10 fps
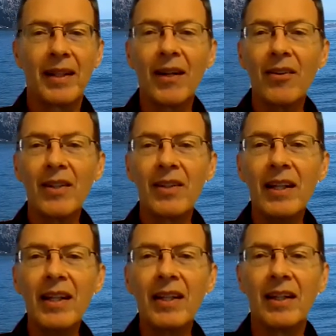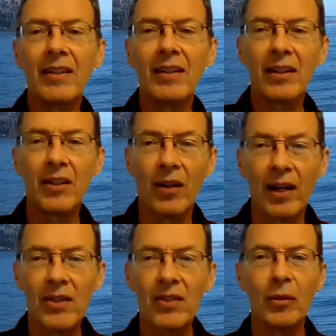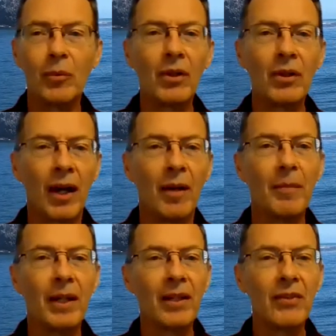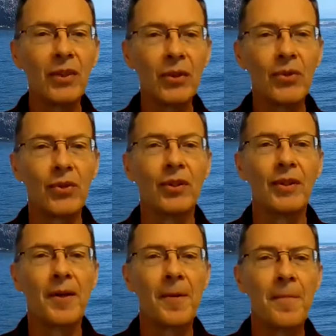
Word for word: guaranteeing the grace that will come in the future.